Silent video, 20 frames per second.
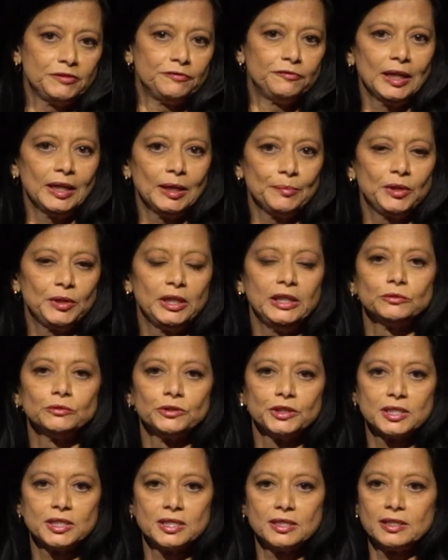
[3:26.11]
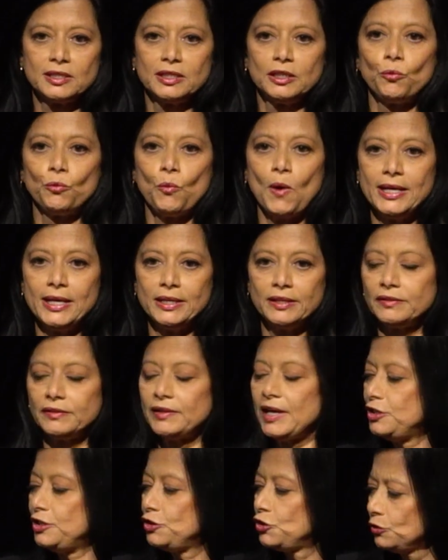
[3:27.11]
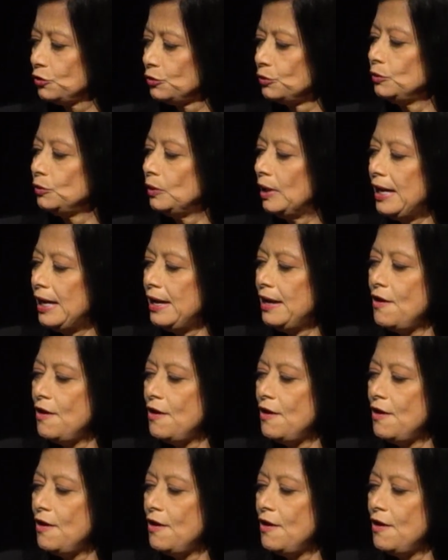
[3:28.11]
develop the illnesses in the way that they do,